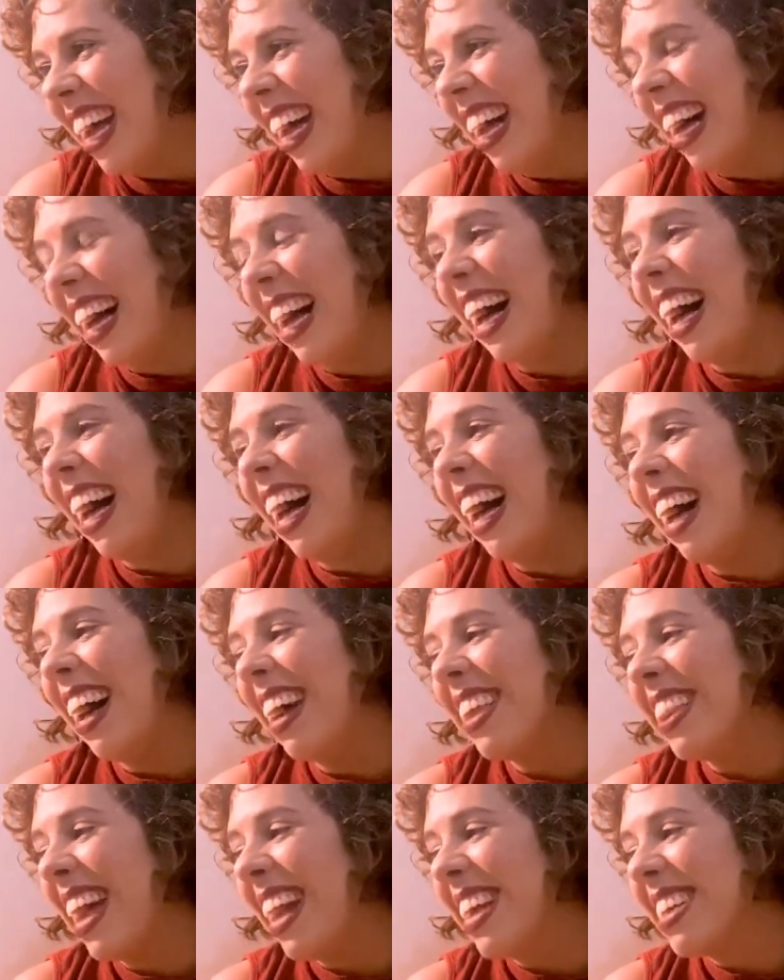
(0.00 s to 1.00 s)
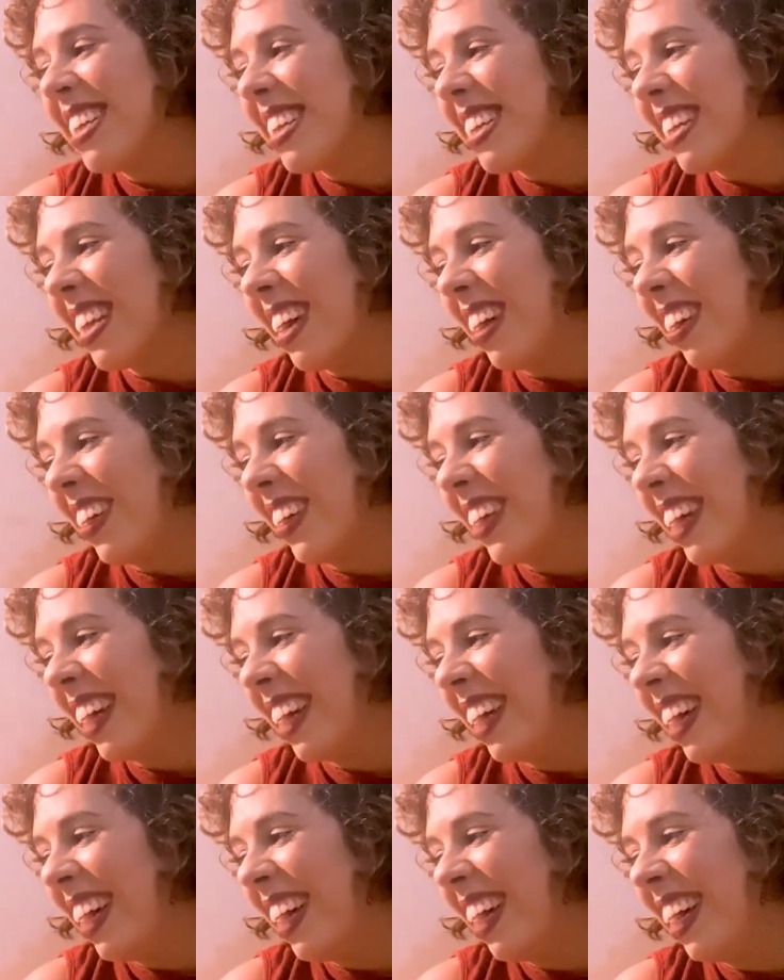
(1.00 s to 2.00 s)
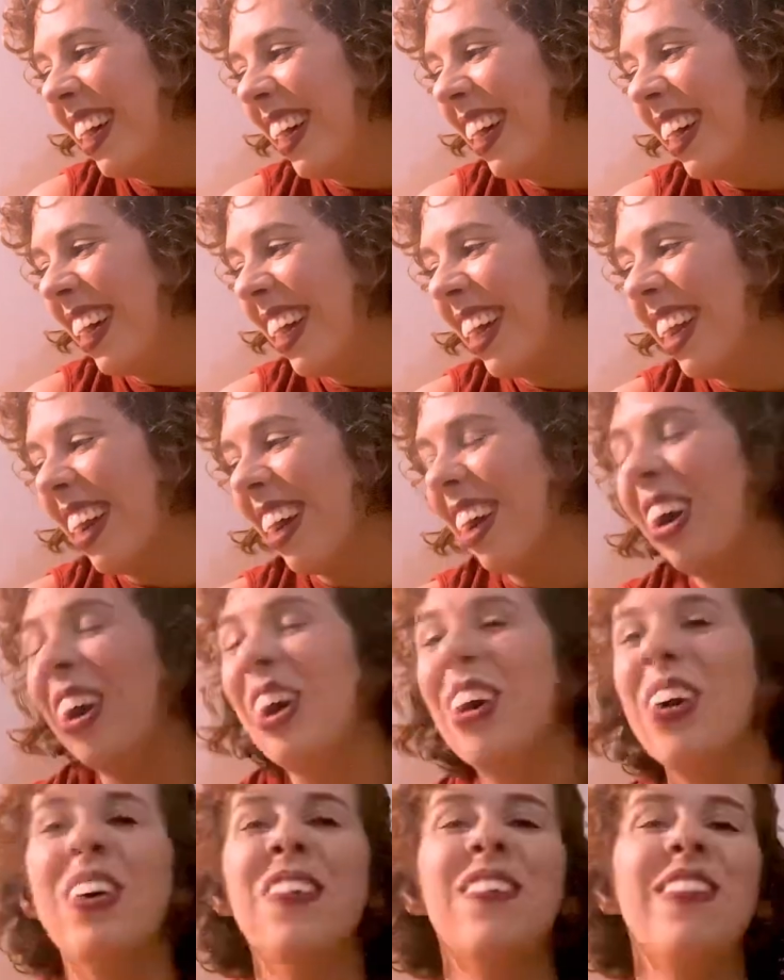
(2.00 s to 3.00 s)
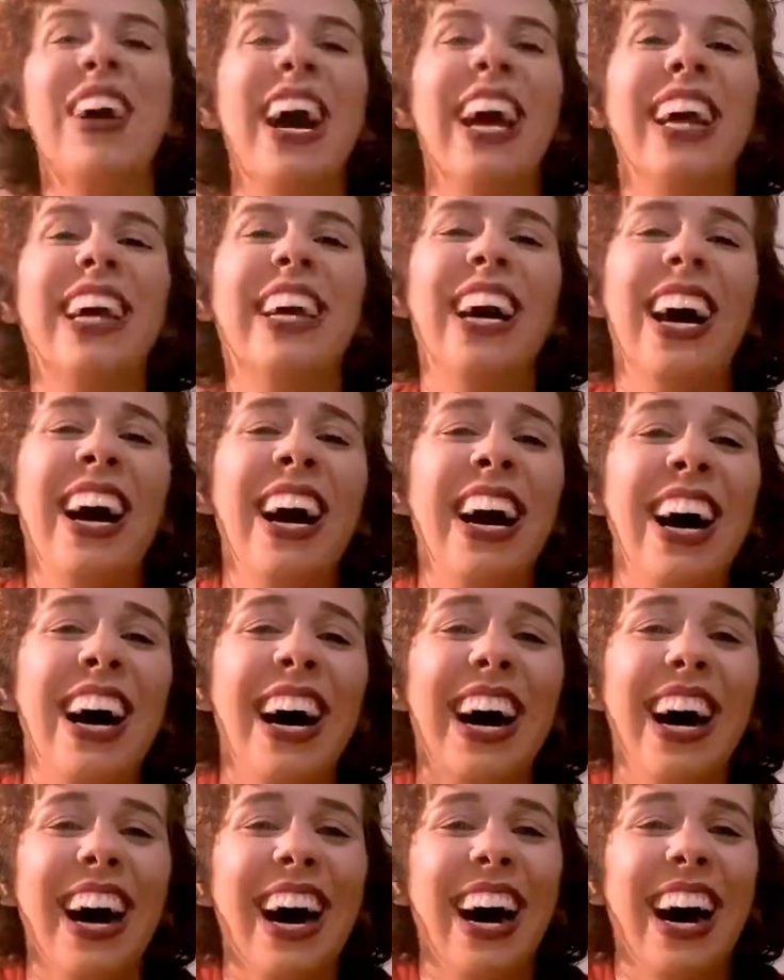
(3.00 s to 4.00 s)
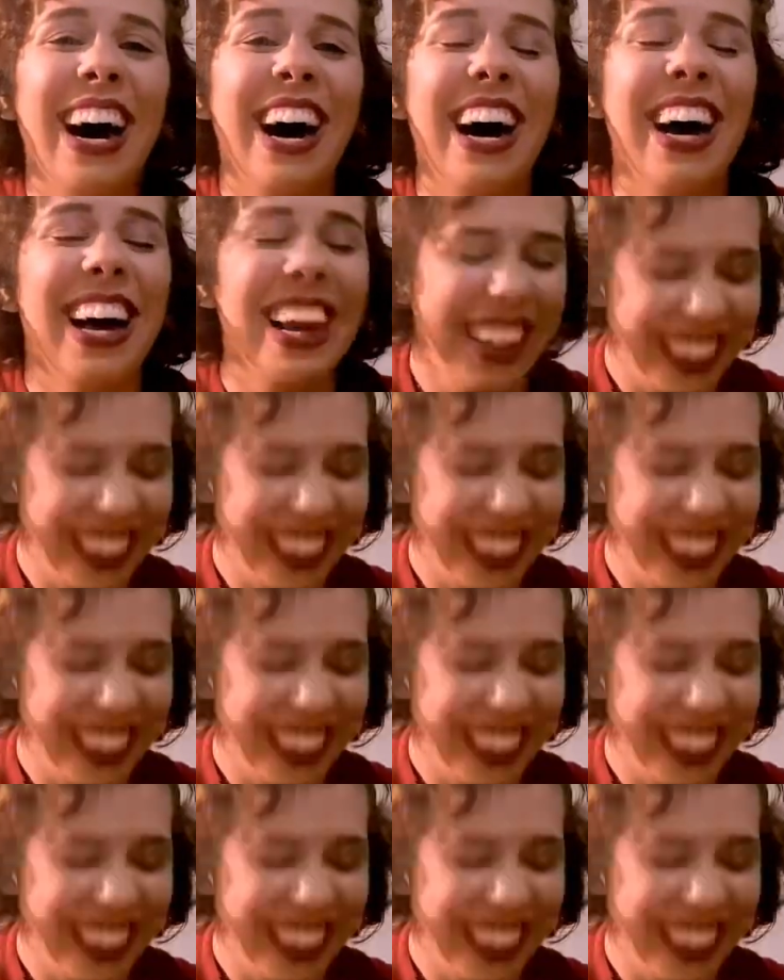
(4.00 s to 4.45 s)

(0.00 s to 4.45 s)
Oh, that's so good! Oh my god!